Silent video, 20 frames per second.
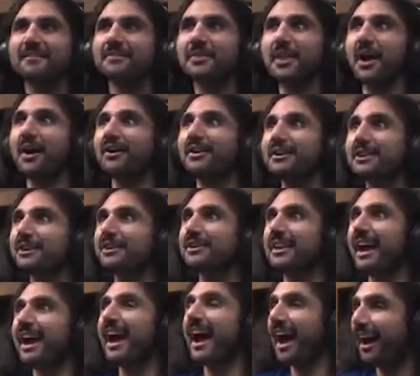no,
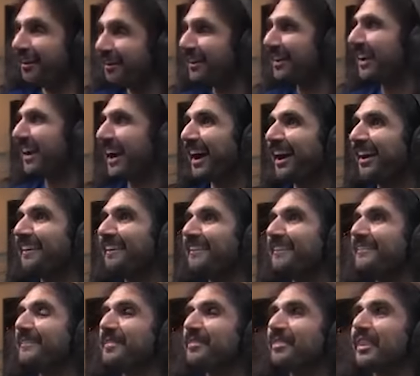dude, hell yeah.
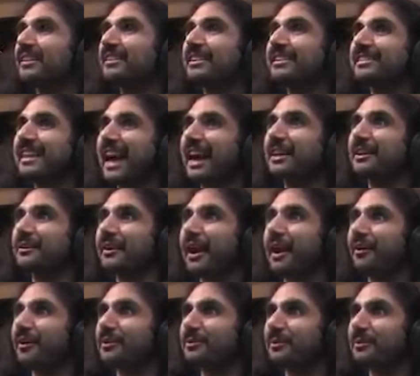That's exactly what I always